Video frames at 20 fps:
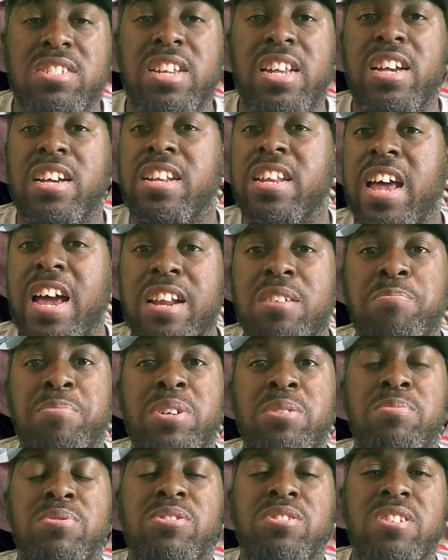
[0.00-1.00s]
Now, a lot of
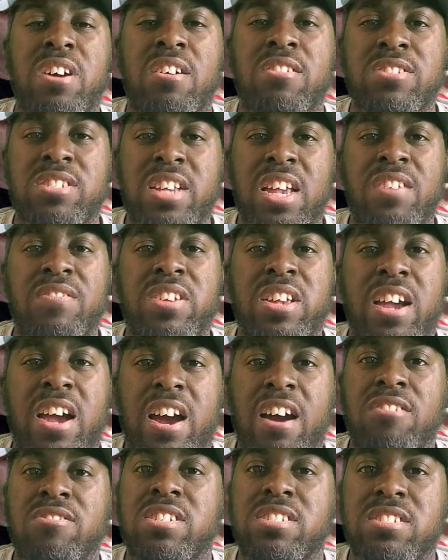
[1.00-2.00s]
people saw Javien
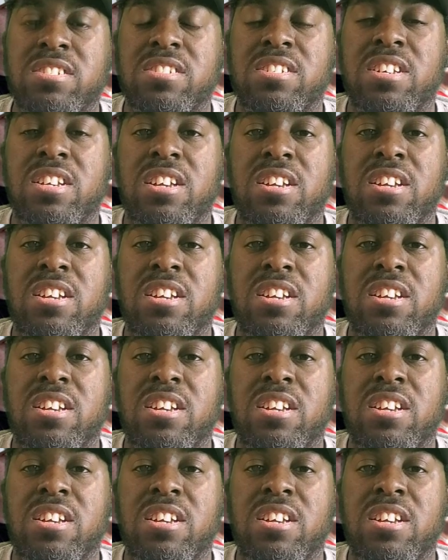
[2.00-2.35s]
Hawkins